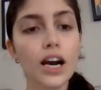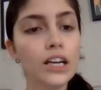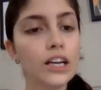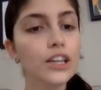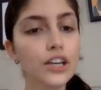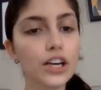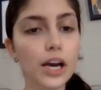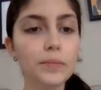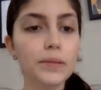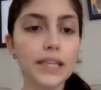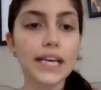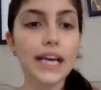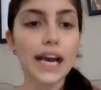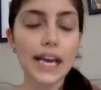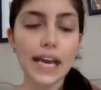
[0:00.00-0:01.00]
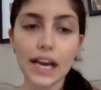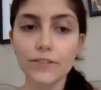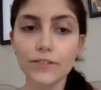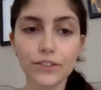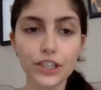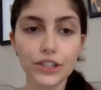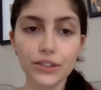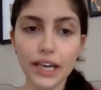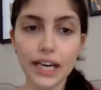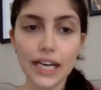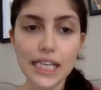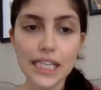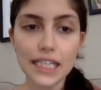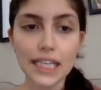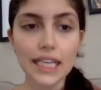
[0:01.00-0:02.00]
Another update I have for you
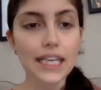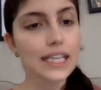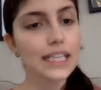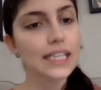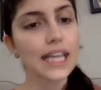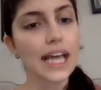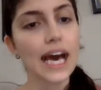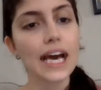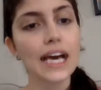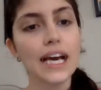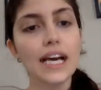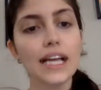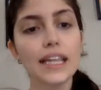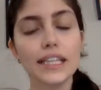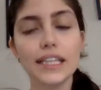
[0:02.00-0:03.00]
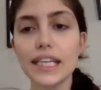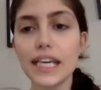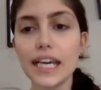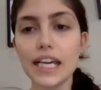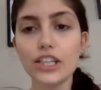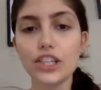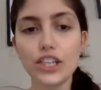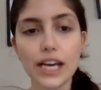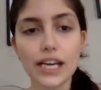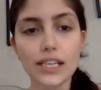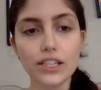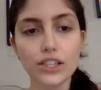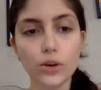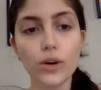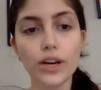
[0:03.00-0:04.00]
guys is that the
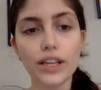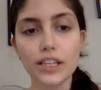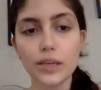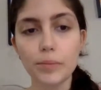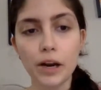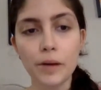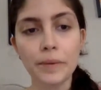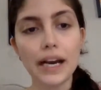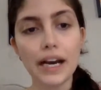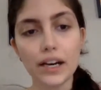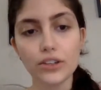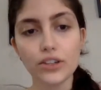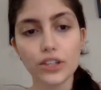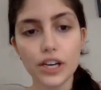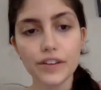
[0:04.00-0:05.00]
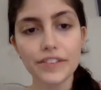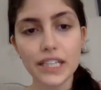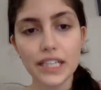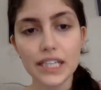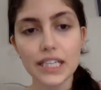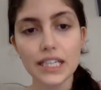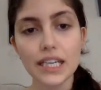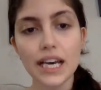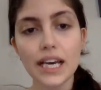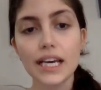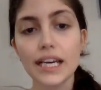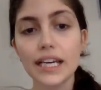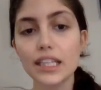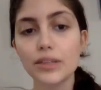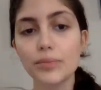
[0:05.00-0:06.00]
DHS, or the Department of Health Services,
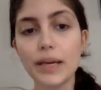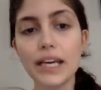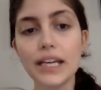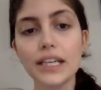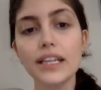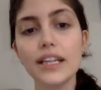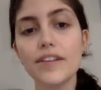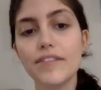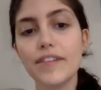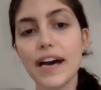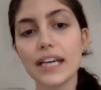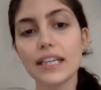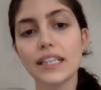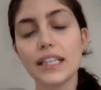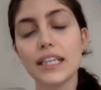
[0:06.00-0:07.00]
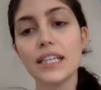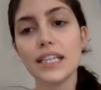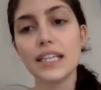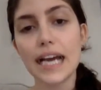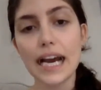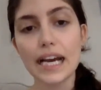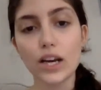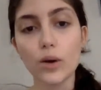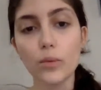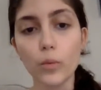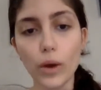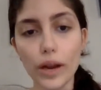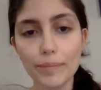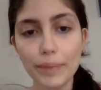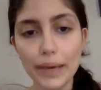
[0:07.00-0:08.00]
expanded the vaccine data
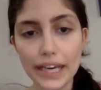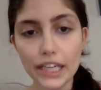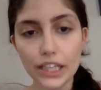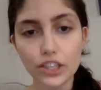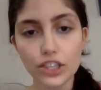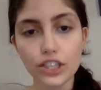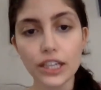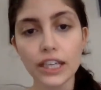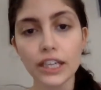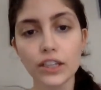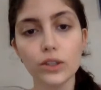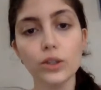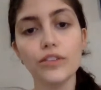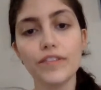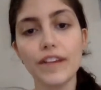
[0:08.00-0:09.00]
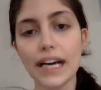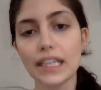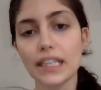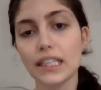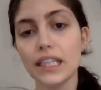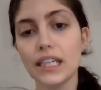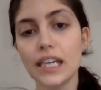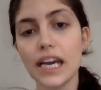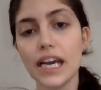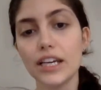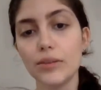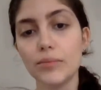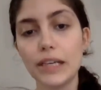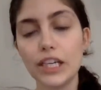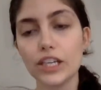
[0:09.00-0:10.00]
webpage to include vaccine
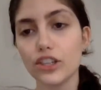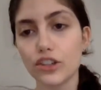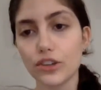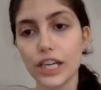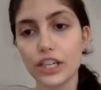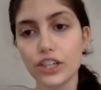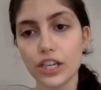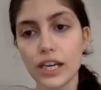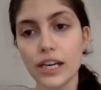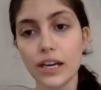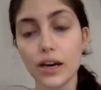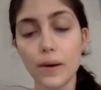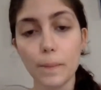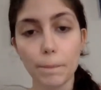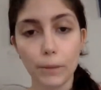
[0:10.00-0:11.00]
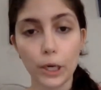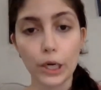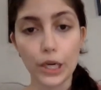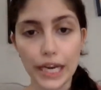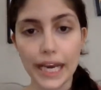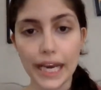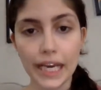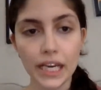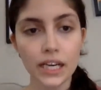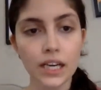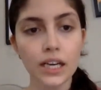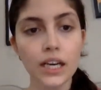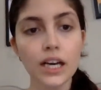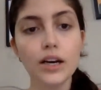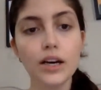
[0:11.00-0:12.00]
administration per day